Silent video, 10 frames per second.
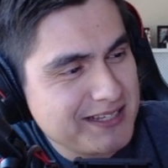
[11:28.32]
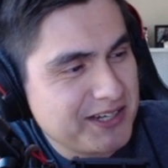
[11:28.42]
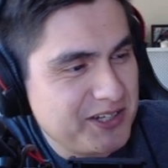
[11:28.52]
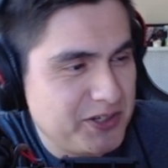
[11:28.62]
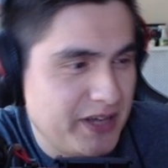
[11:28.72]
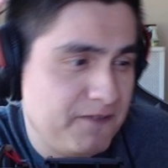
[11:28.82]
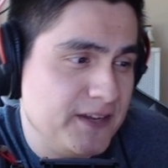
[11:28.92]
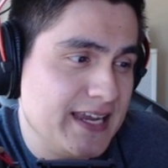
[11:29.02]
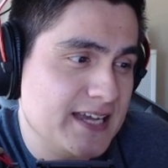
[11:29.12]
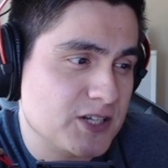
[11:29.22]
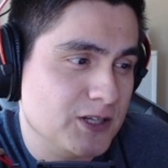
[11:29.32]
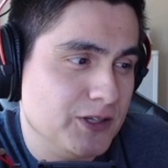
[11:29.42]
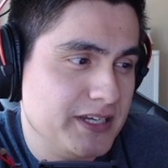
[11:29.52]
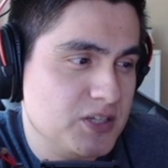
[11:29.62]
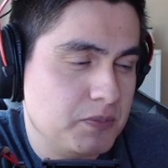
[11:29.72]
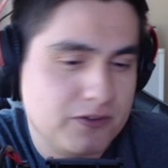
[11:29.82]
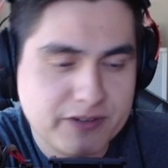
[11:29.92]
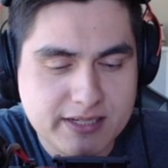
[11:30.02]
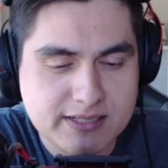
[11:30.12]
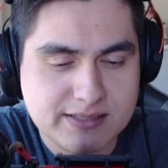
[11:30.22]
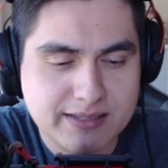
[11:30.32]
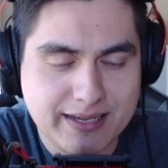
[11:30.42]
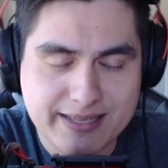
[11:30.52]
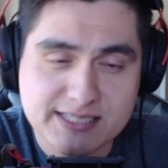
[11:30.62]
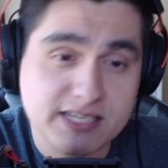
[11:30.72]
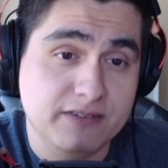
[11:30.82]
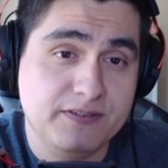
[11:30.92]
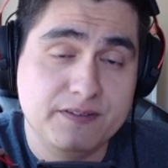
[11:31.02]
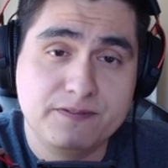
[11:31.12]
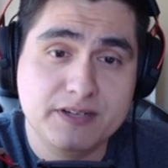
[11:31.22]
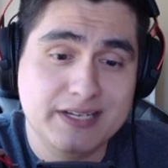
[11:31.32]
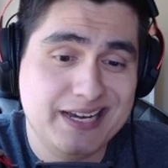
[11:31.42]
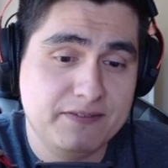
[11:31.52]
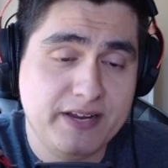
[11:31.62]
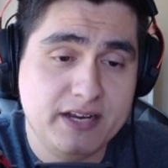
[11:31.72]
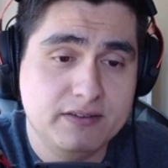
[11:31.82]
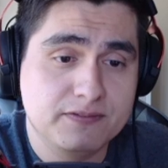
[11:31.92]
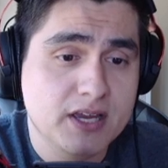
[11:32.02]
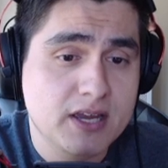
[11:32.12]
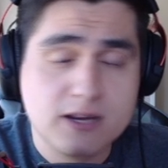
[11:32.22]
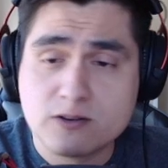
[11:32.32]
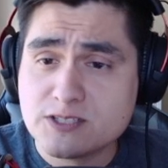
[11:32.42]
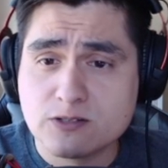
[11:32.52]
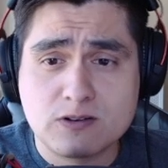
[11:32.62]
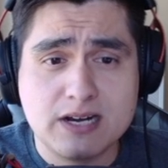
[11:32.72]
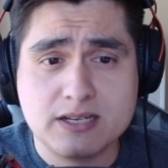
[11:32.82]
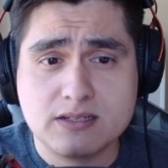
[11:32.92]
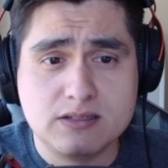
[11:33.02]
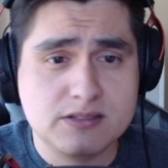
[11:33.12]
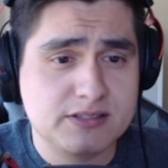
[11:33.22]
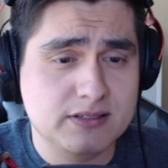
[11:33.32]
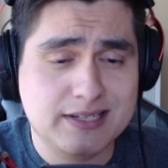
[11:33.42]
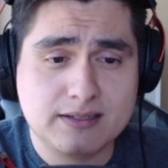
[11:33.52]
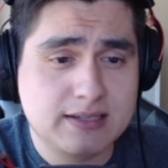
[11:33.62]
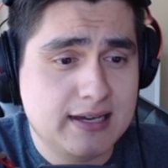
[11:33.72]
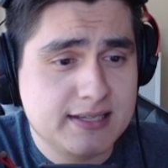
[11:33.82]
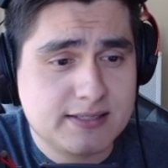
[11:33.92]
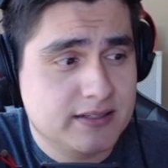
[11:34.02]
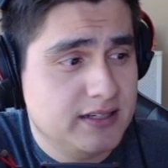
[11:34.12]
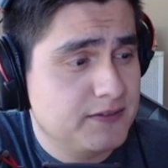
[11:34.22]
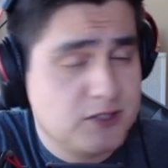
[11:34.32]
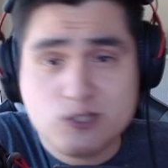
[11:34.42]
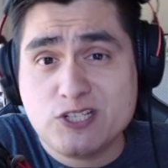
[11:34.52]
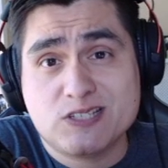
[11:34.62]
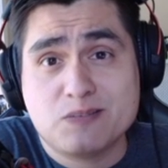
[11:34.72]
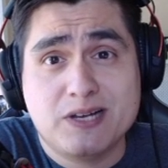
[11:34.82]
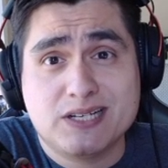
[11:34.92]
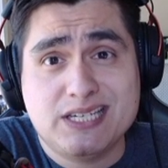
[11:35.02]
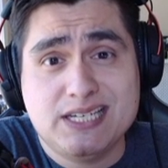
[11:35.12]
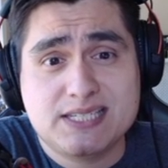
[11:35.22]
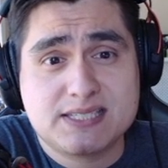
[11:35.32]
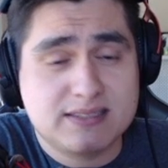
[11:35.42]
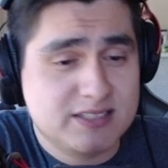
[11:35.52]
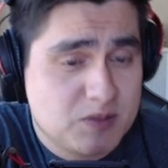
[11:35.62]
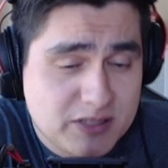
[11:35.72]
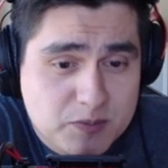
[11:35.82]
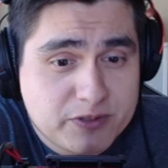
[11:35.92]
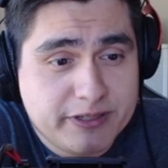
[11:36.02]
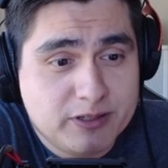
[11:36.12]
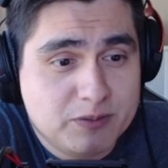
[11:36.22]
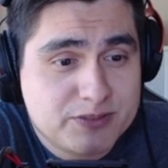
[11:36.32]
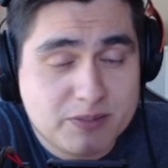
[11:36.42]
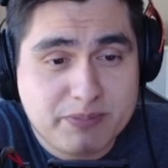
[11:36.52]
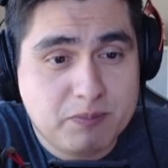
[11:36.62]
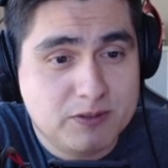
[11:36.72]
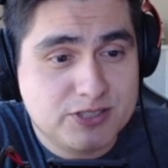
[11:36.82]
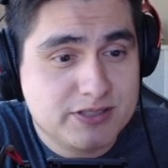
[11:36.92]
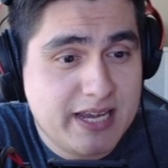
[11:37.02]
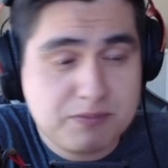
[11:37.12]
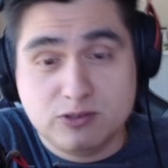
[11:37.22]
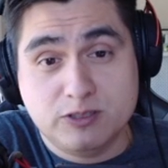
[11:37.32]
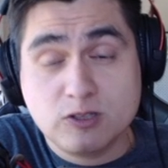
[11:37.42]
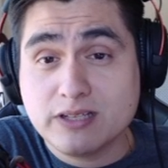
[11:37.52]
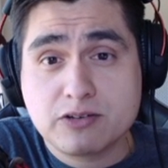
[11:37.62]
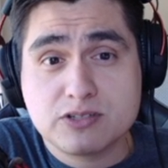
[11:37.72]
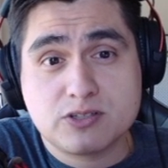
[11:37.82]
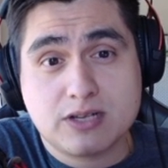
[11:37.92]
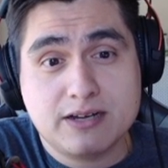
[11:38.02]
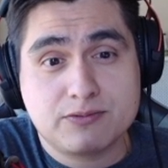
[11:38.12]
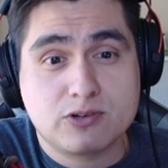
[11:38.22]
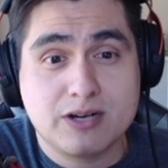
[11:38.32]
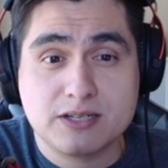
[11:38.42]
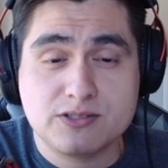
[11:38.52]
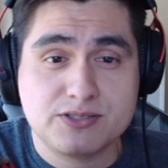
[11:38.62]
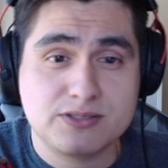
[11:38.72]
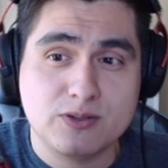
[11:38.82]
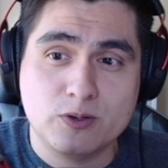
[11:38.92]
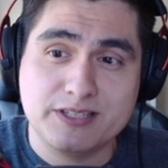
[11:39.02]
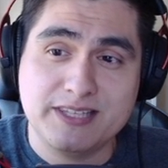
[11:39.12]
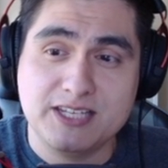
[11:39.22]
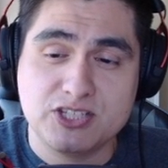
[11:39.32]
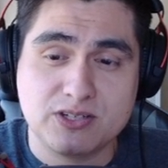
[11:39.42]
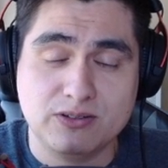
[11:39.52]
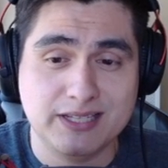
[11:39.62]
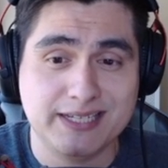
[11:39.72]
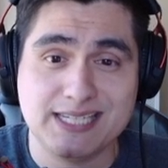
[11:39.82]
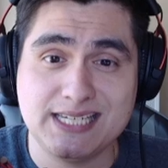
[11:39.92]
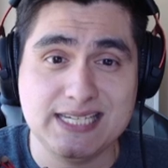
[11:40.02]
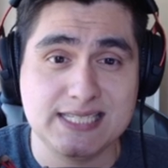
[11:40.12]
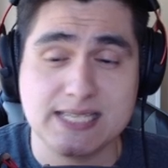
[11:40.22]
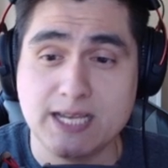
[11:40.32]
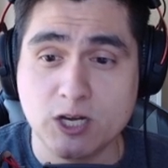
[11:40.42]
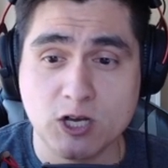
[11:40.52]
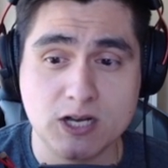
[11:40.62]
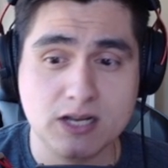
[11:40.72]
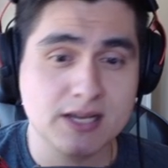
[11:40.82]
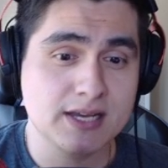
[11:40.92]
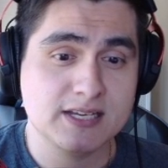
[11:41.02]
guys are going to do, if you guys are looking to pull for keys, that's if you're not a fan of Crystal Chronicles, you guys could give 2 shits about keys. Let's be real. Some people just absolutely don't like Crystal Chronicles, or they just don't like keys at all.